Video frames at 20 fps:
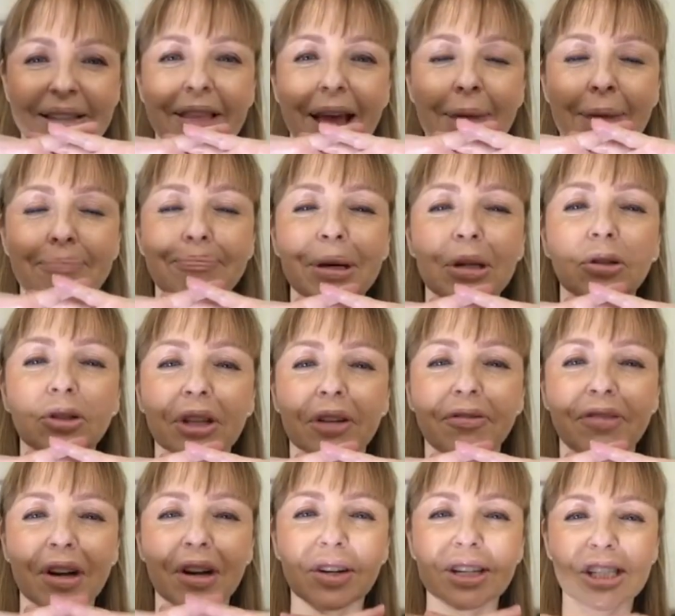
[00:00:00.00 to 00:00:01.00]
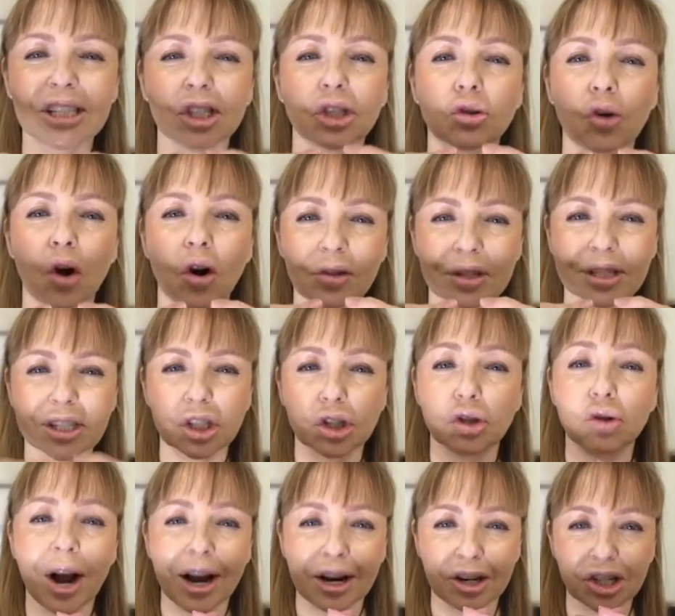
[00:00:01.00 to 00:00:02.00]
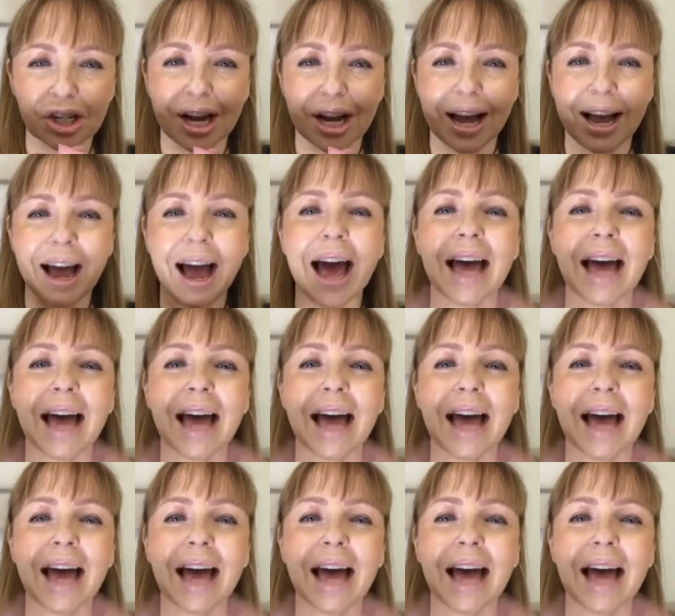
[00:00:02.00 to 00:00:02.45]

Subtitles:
They build a very strong structure